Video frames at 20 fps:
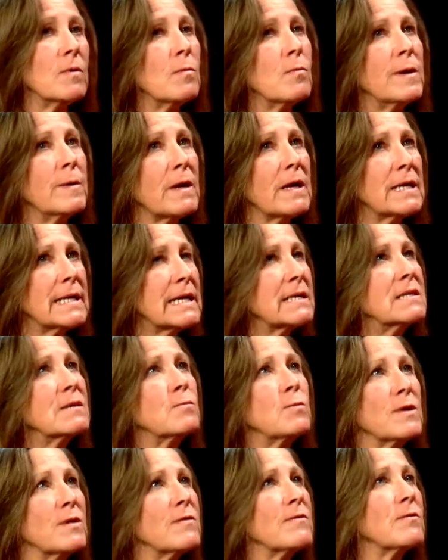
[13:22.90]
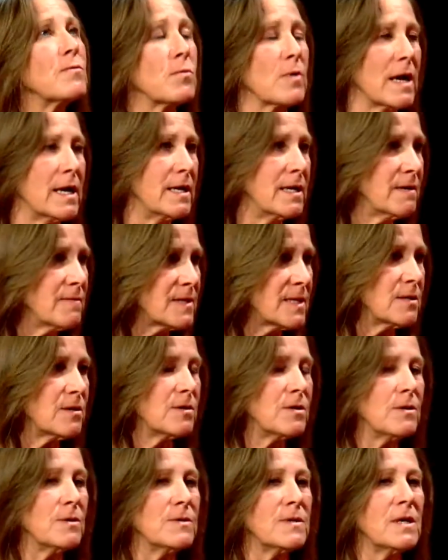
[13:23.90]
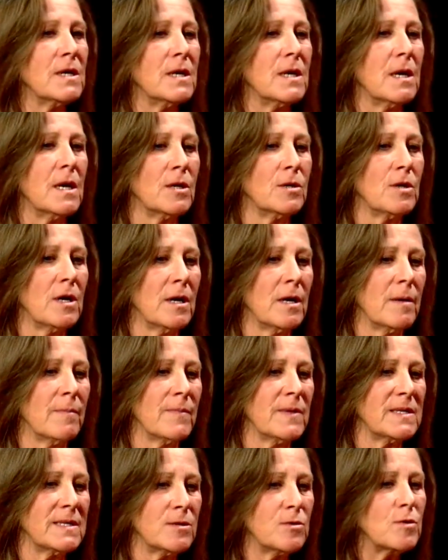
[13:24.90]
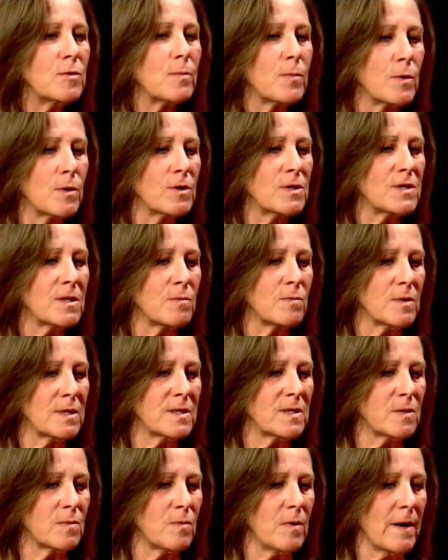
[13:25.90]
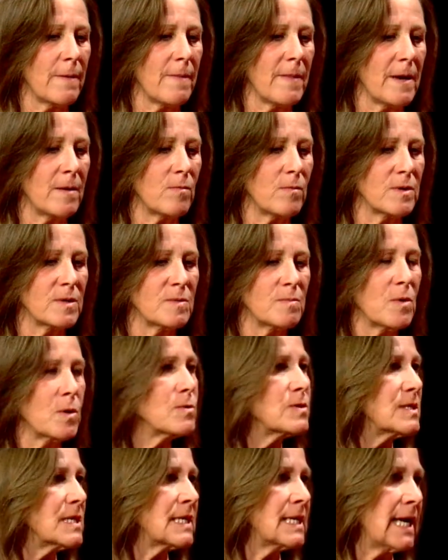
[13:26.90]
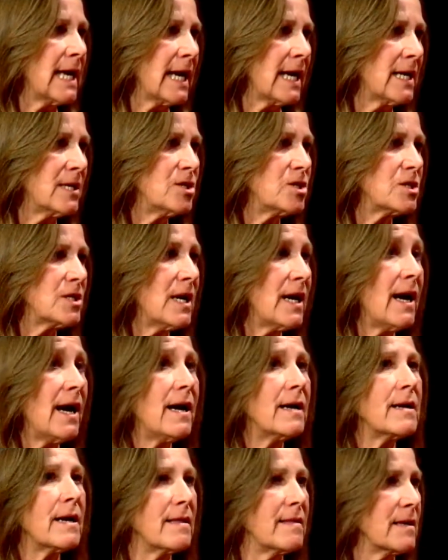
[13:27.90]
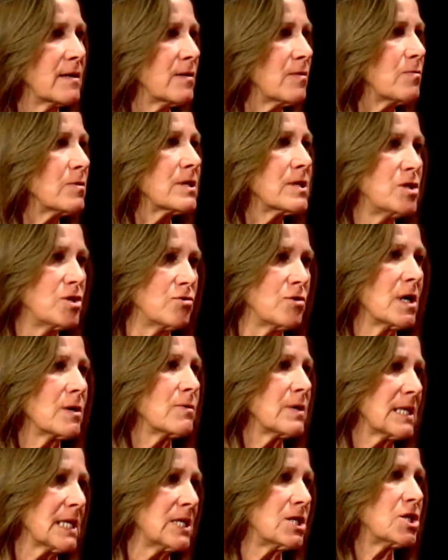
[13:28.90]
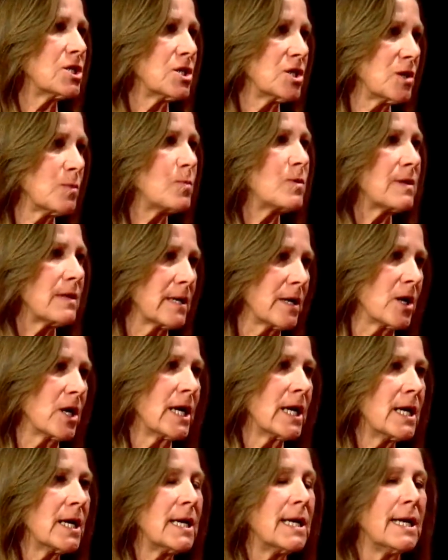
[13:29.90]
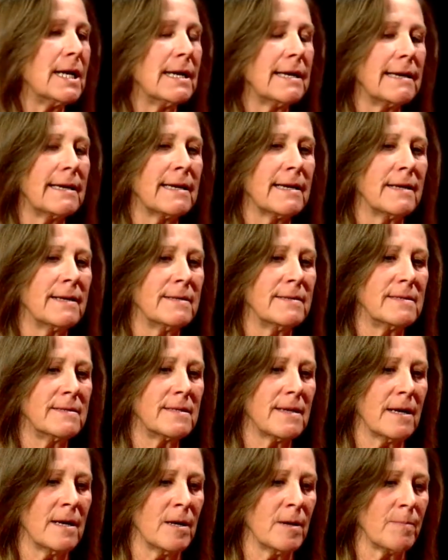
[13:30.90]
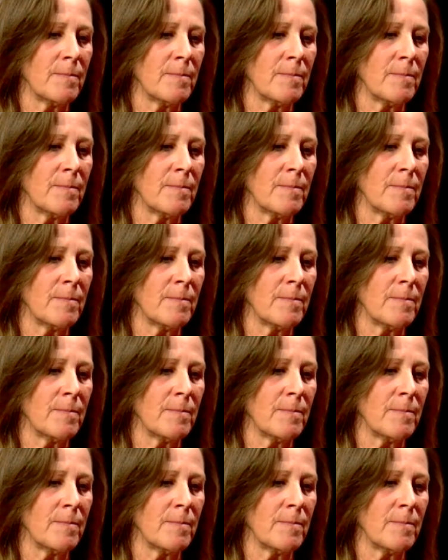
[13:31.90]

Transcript: We connected with a variety of senators. Senator Morrison was the one that was most engaged, had, mm-hmm. I think, a really strong relationship with Larry, and